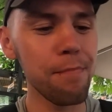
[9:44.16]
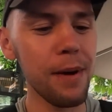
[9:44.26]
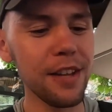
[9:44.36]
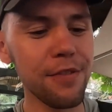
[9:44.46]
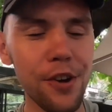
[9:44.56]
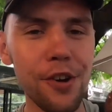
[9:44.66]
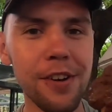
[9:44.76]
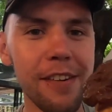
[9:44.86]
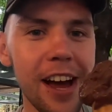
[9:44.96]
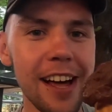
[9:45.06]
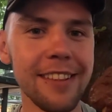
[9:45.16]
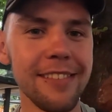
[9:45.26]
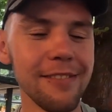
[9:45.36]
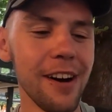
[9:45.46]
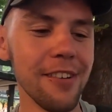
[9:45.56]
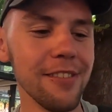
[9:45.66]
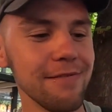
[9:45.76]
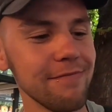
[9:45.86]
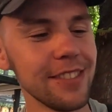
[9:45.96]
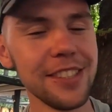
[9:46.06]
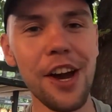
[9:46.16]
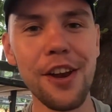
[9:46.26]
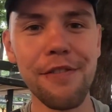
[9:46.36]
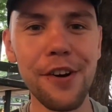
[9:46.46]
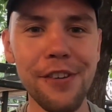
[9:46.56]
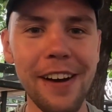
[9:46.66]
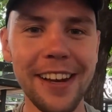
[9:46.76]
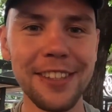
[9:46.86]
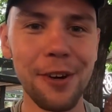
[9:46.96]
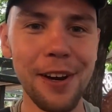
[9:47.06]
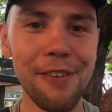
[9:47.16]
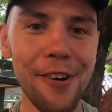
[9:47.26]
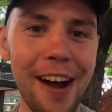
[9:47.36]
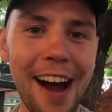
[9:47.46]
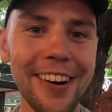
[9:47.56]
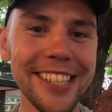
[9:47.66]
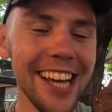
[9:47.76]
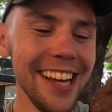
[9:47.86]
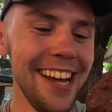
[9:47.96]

Best food I've had, well, the only food I've had in 24 hours.